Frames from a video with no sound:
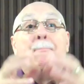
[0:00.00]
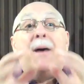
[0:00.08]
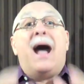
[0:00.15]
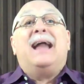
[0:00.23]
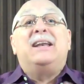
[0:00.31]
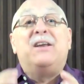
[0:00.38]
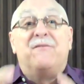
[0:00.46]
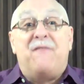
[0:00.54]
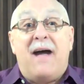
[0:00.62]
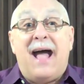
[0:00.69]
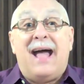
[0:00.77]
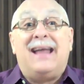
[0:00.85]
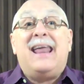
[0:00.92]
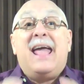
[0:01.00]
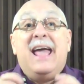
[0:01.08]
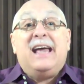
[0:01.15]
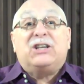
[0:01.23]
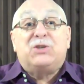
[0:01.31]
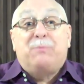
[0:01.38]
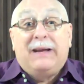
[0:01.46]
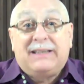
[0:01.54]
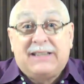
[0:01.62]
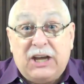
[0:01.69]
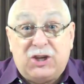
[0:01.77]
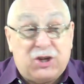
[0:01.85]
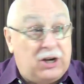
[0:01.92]
by divine
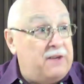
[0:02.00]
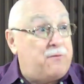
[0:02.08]
expectation.